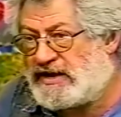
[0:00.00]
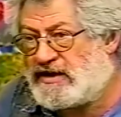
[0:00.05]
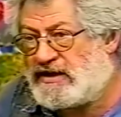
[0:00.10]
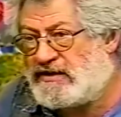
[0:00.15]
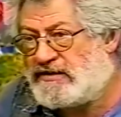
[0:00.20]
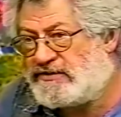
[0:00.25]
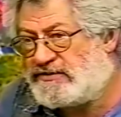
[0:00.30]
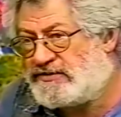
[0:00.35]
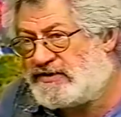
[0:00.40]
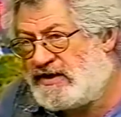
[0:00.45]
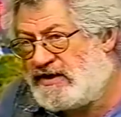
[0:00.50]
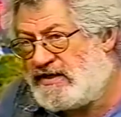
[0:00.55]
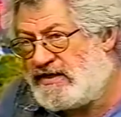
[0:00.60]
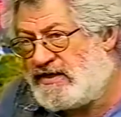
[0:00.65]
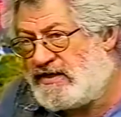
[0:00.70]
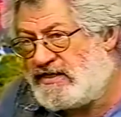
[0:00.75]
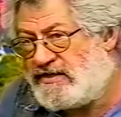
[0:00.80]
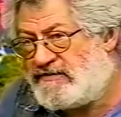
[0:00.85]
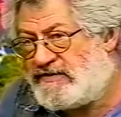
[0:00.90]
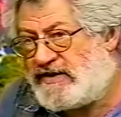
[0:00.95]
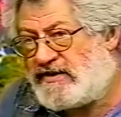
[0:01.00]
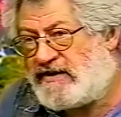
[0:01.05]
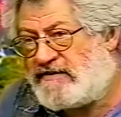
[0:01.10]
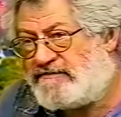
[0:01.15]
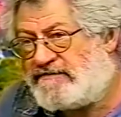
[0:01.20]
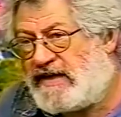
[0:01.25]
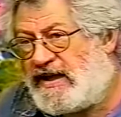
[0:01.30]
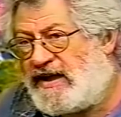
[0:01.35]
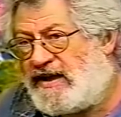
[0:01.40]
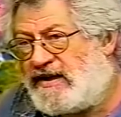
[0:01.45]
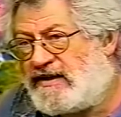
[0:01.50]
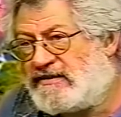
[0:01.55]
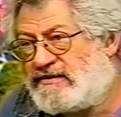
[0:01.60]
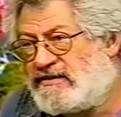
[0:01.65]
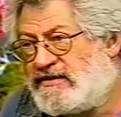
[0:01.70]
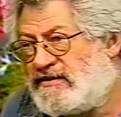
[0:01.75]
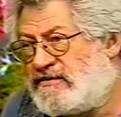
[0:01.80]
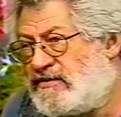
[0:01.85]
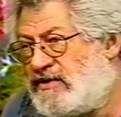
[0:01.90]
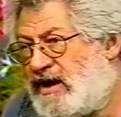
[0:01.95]
because the very
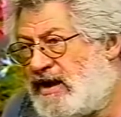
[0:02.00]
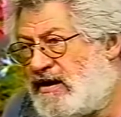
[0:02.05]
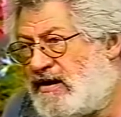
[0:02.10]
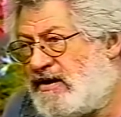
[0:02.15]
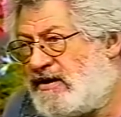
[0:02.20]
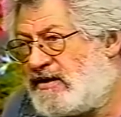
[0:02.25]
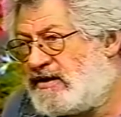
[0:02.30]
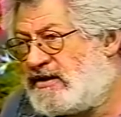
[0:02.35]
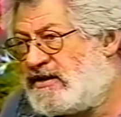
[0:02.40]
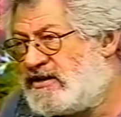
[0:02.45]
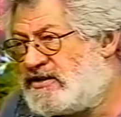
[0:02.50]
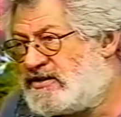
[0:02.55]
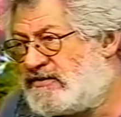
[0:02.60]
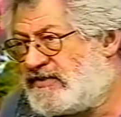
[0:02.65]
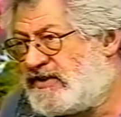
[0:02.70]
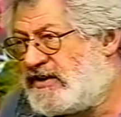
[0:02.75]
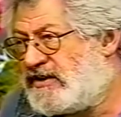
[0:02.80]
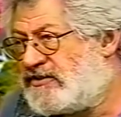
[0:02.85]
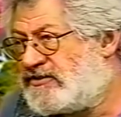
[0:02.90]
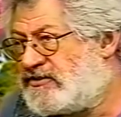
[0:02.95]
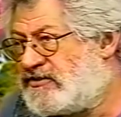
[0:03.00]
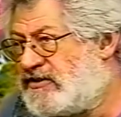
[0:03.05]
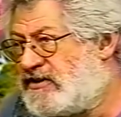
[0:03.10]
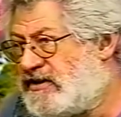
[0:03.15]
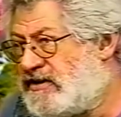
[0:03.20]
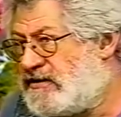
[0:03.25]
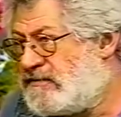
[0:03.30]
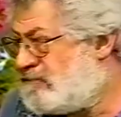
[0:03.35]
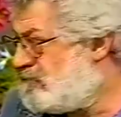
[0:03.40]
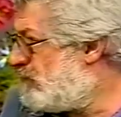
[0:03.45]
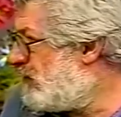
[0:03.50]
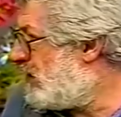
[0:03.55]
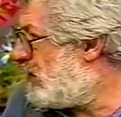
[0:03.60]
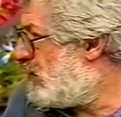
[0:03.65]
fact that we are at a hinge of history